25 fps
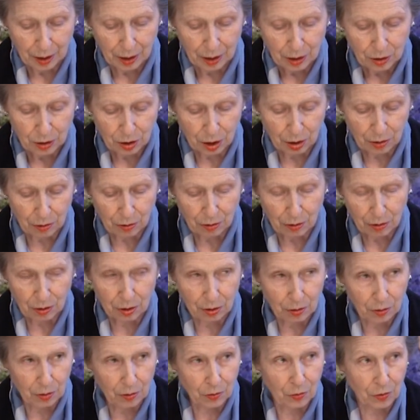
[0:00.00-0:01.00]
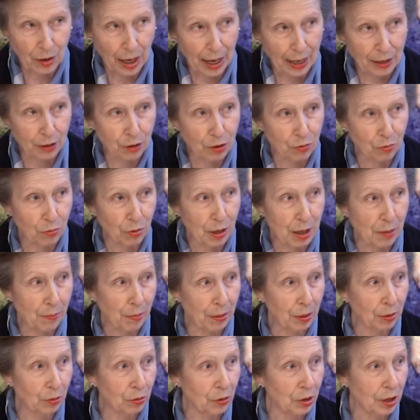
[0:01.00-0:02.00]
So that
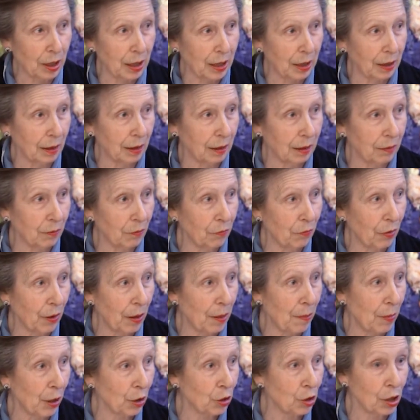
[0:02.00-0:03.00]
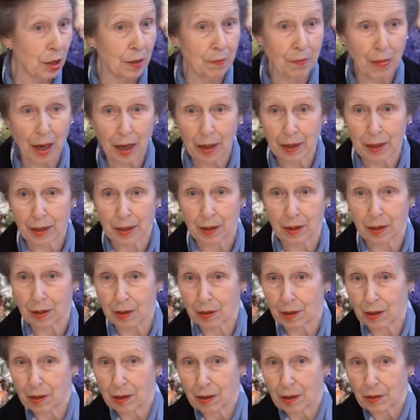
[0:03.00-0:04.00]
rebuilding very much in
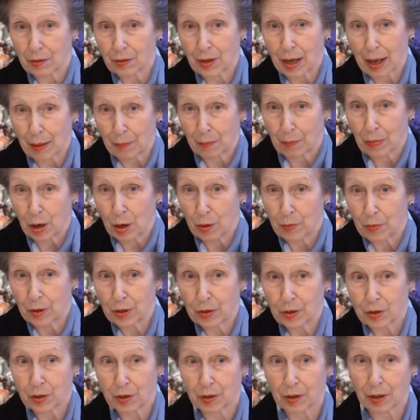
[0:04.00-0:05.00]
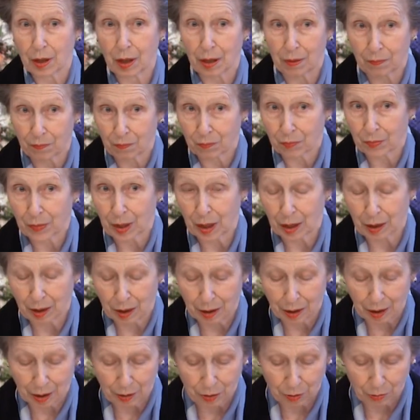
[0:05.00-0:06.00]
mind at that moment, um, and
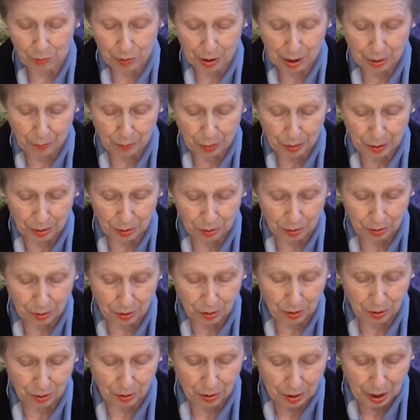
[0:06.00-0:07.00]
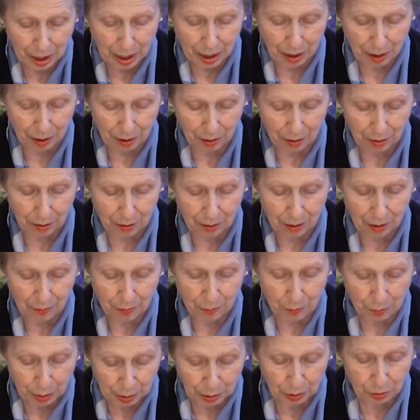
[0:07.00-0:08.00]
another rebuild now,
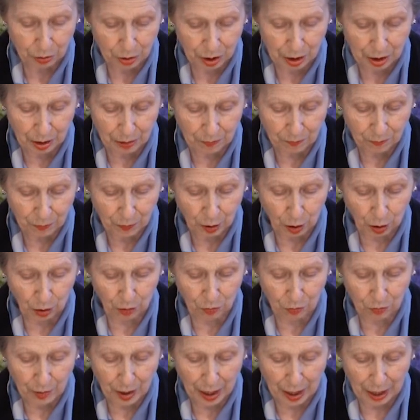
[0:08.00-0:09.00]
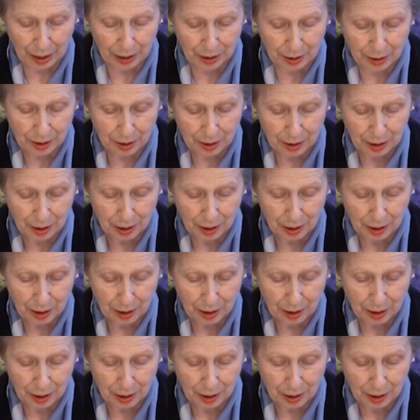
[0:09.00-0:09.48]
building on that